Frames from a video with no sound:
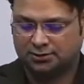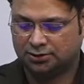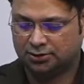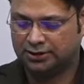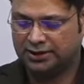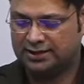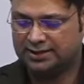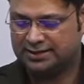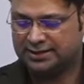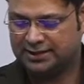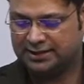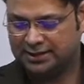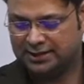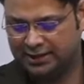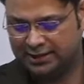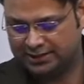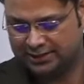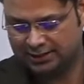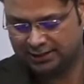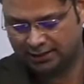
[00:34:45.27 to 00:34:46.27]
you can say,
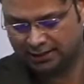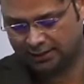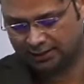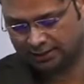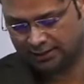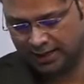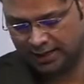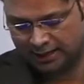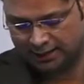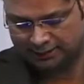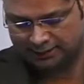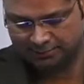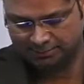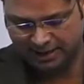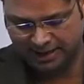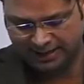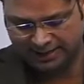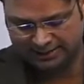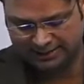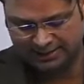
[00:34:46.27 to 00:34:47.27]
these are the
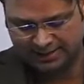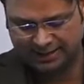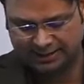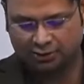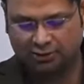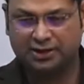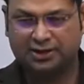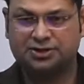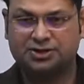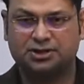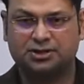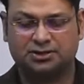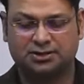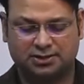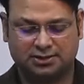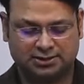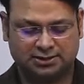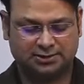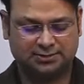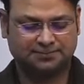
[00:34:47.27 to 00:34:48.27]
marriage
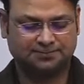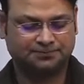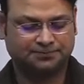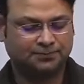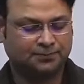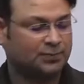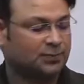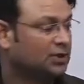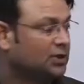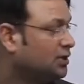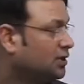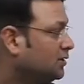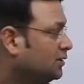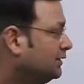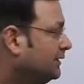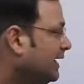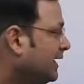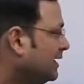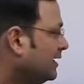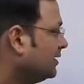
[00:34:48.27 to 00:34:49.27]
regulations.
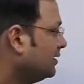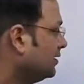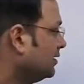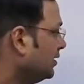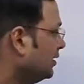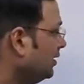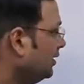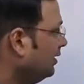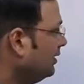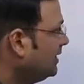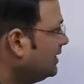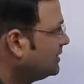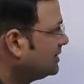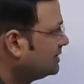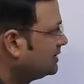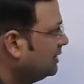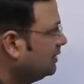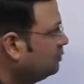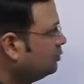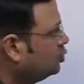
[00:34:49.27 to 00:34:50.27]
Then let
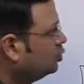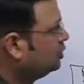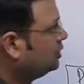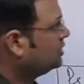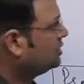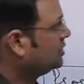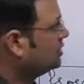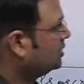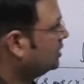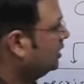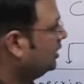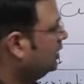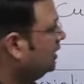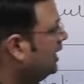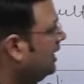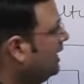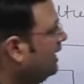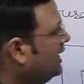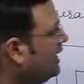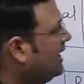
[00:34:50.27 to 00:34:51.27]
us come to this
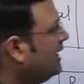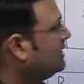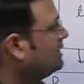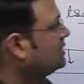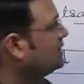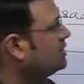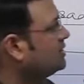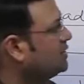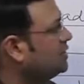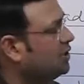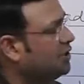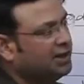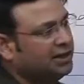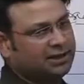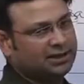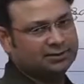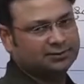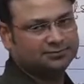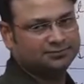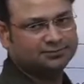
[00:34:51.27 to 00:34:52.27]
alliance theory.